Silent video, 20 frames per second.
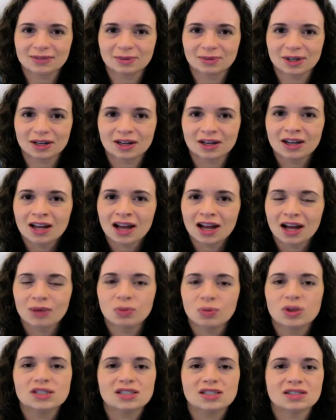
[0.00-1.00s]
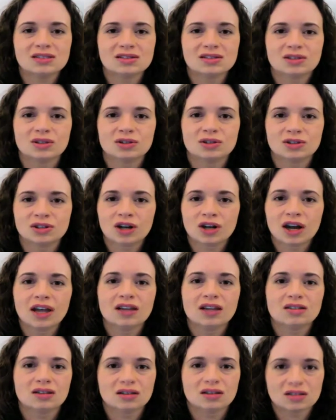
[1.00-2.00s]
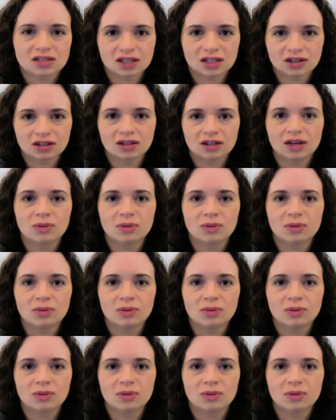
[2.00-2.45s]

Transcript: where I wasn't trying as hard as I could.